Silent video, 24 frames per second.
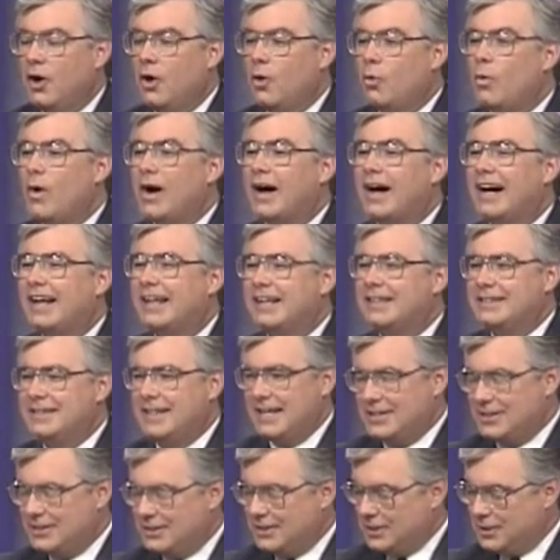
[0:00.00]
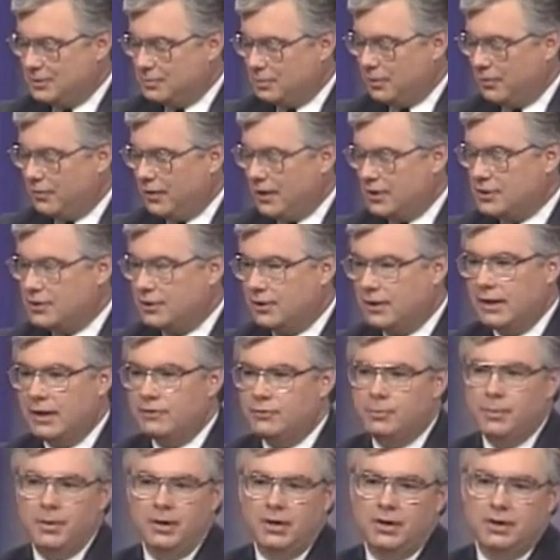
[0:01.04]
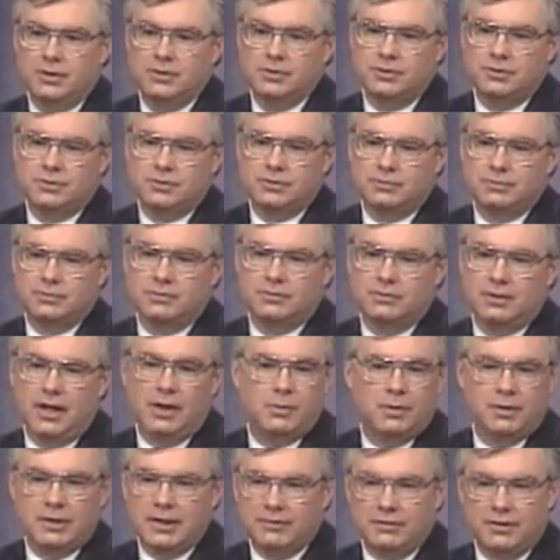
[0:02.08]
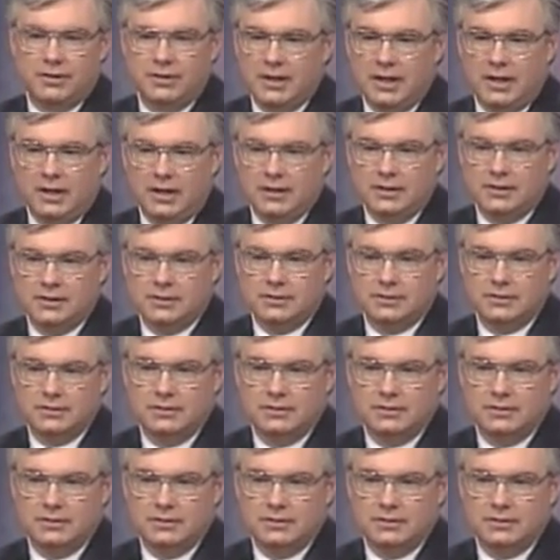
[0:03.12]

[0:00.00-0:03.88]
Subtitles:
what kind of test this professor gives, because he would never tell us.